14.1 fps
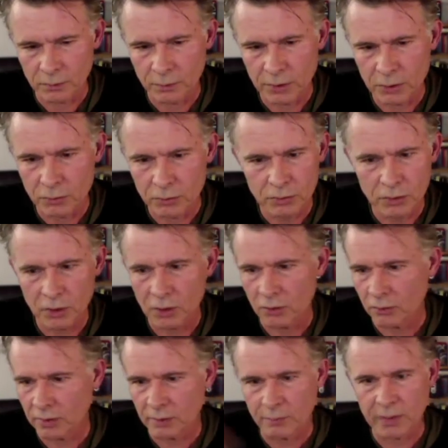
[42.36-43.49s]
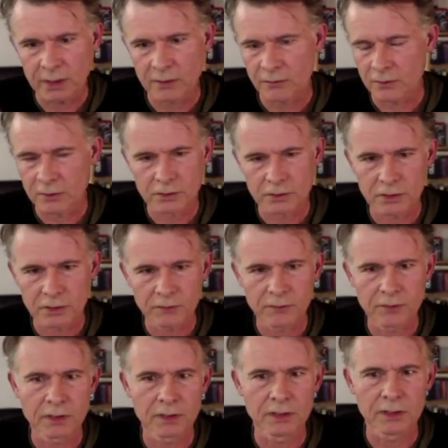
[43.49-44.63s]
could go in many
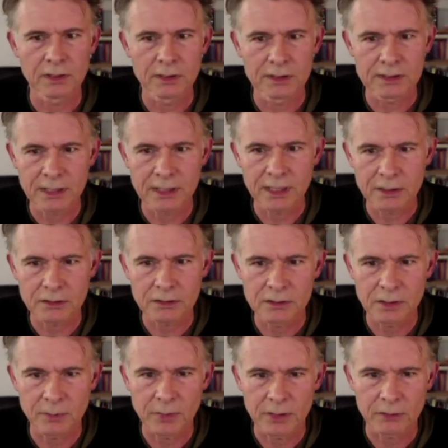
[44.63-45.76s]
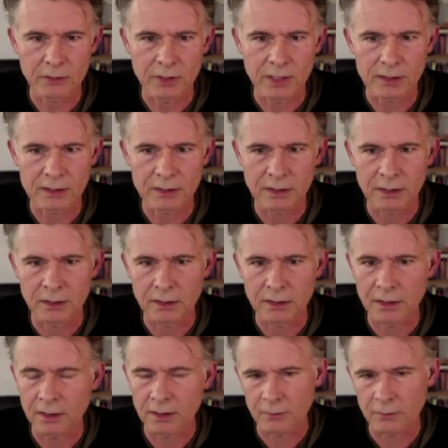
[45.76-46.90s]
philosophical discussions about that, and
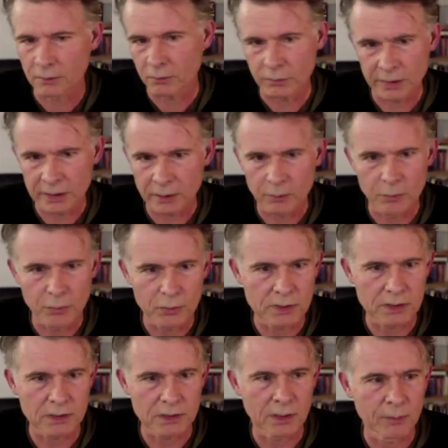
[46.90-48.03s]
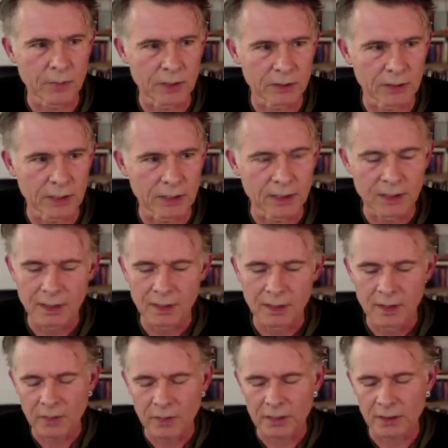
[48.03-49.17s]
there are written books about that.
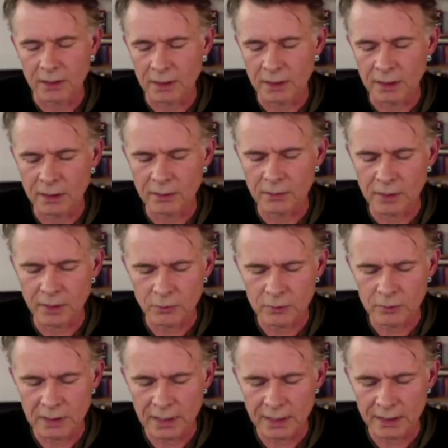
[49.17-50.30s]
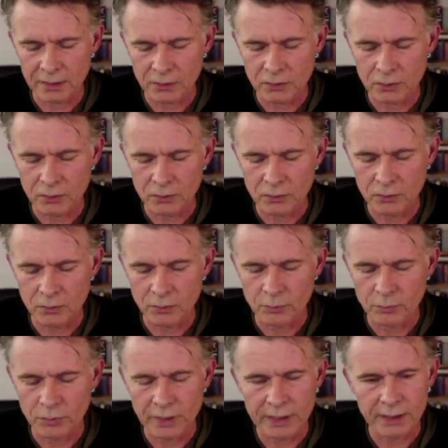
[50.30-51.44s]
But I would like to
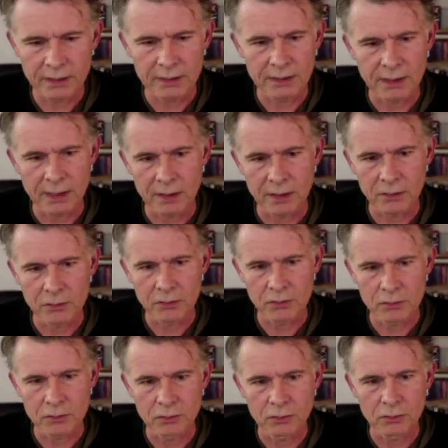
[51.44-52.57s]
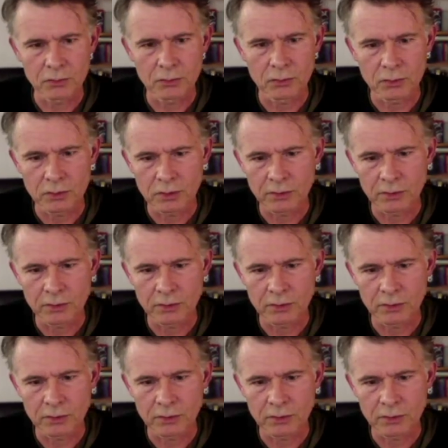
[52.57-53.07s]
break it down to